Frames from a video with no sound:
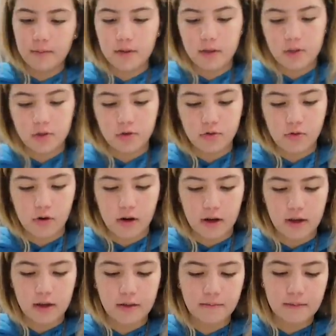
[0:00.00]
me try
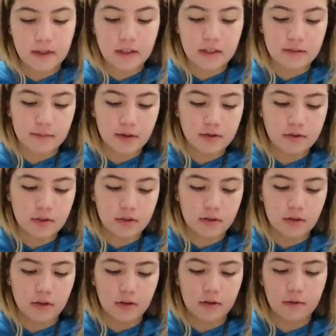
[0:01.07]
it. It smells
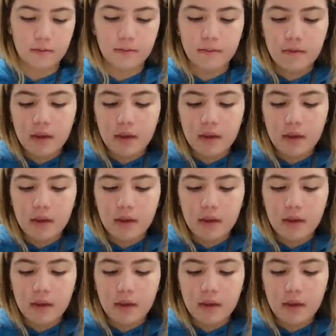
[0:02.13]
good though.